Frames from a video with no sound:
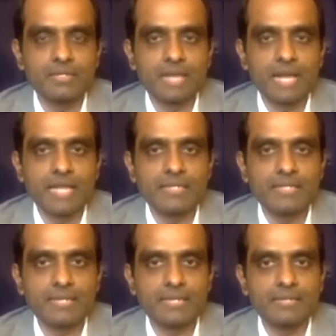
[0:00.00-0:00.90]

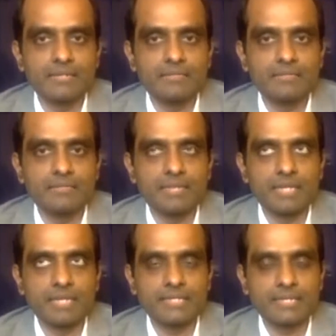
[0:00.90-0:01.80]
And
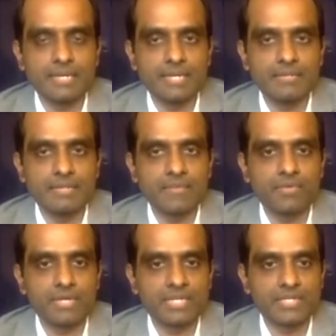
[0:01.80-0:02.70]
I
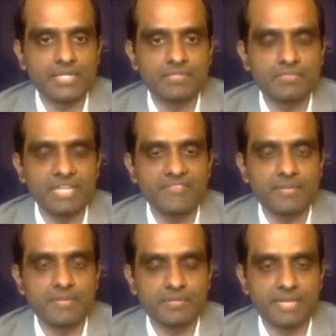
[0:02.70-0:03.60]
want to introduce
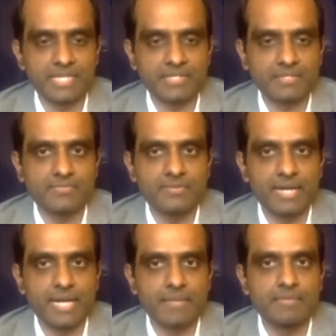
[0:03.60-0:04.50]
briefly about myself.
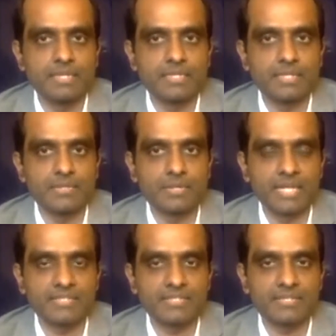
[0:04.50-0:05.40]
I'm a
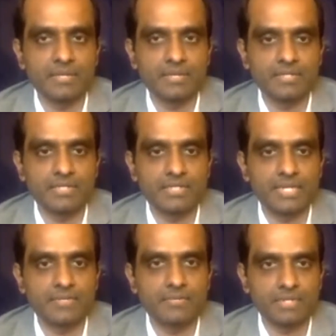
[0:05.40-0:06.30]
neuroanesthesiologist.
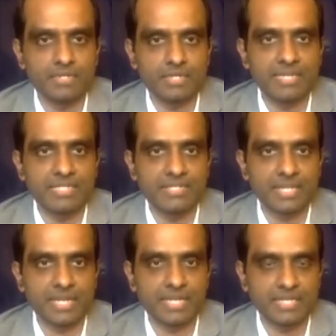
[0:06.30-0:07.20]
I work at Beth
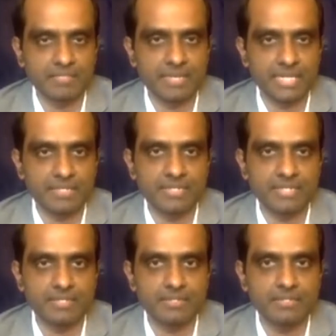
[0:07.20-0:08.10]
Israel Deaconess Medical
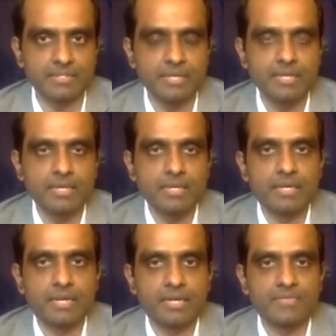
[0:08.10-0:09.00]
Center,
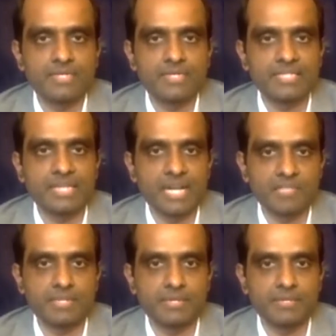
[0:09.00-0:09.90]
a Harvard teaching
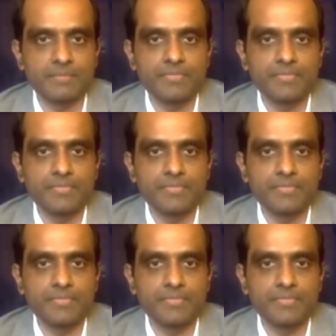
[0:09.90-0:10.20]
hospital.